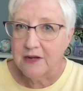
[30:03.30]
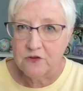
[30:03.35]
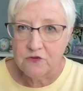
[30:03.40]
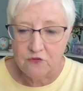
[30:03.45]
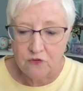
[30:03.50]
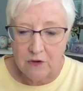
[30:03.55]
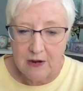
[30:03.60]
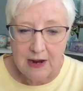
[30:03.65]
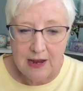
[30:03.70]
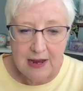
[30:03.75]
let
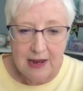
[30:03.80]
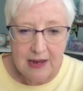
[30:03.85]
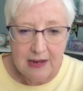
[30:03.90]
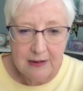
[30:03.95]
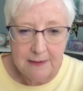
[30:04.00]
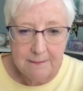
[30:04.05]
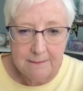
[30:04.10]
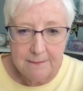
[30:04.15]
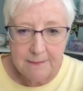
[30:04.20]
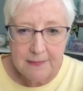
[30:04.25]
it
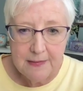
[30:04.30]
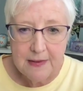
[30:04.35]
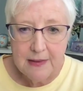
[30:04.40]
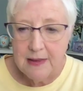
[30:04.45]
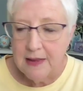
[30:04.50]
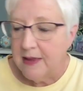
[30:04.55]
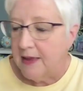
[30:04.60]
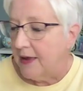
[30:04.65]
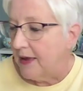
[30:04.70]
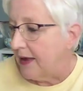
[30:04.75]
dry.
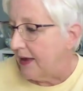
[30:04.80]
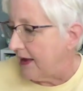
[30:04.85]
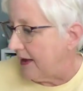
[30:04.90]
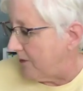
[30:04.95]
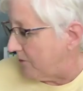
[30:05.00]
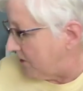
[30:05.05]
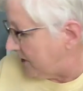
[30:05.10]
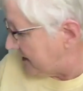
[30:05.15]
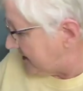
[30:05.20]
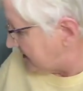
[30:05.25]

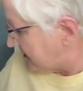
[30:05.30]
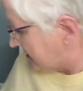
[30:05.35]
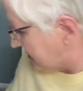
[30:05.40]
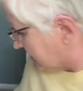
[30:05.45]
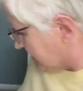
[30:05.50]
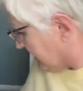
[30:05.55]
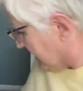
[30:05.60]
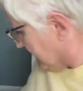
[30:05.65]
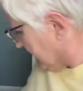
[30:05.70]
And when it's